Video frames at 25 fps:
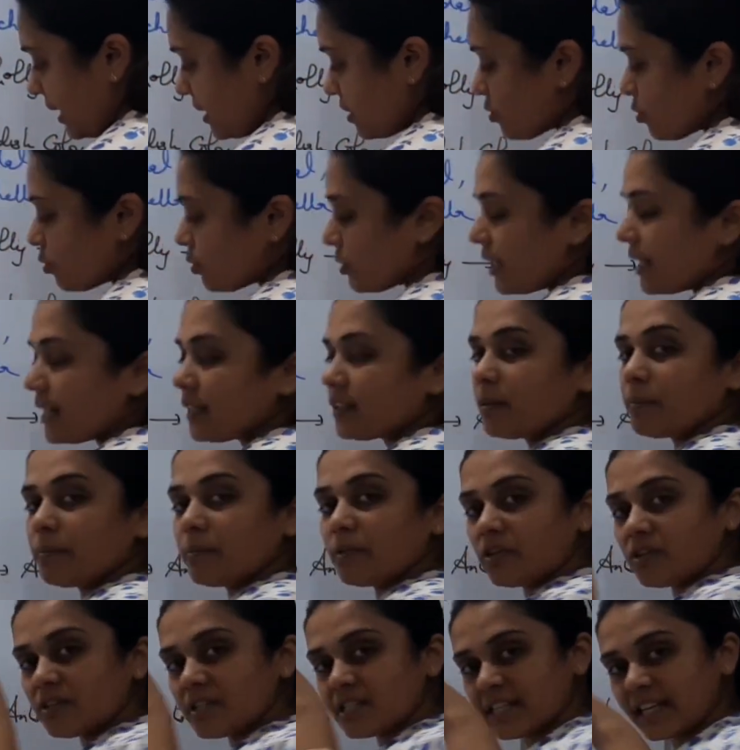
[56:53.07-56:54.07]
So that the
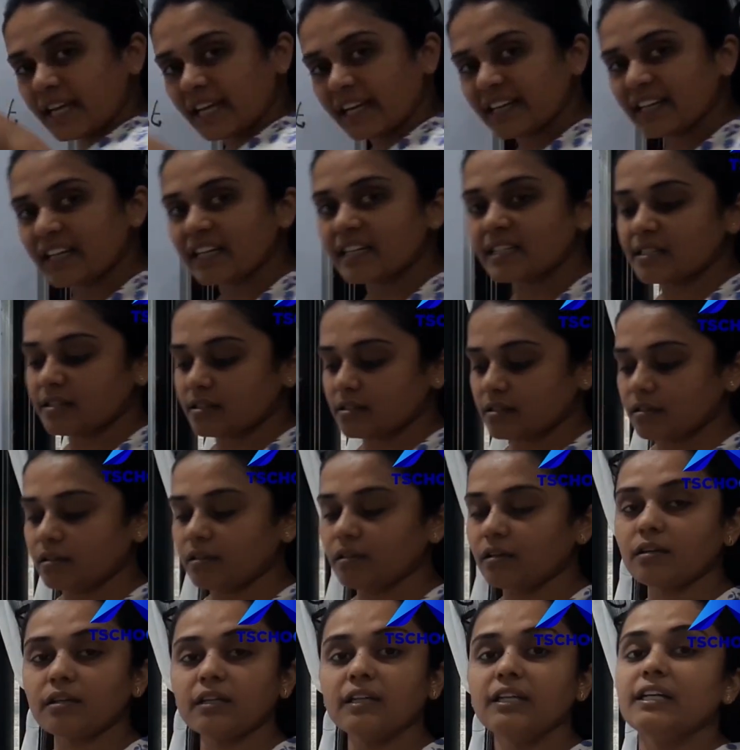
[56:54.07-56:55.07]
birds can
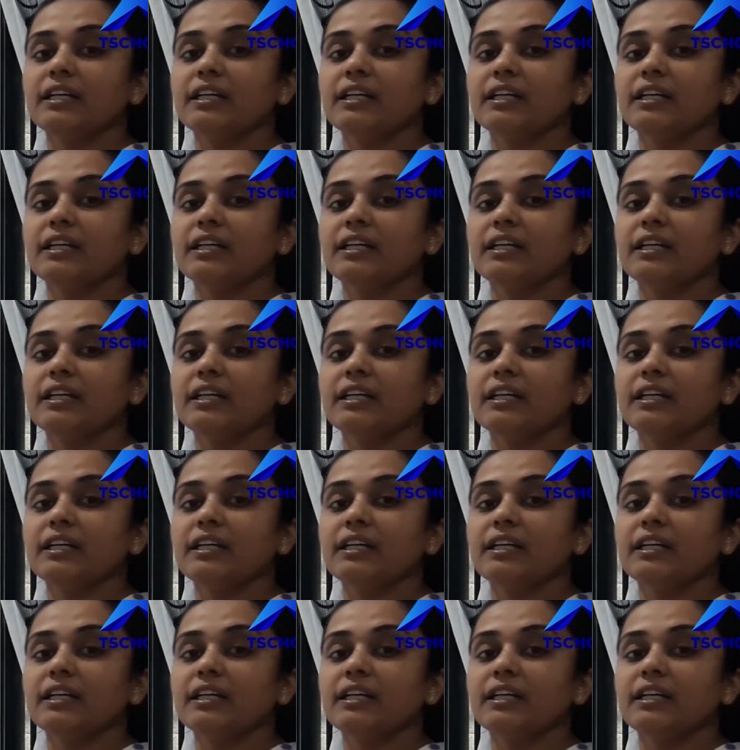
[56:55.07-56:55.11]
insert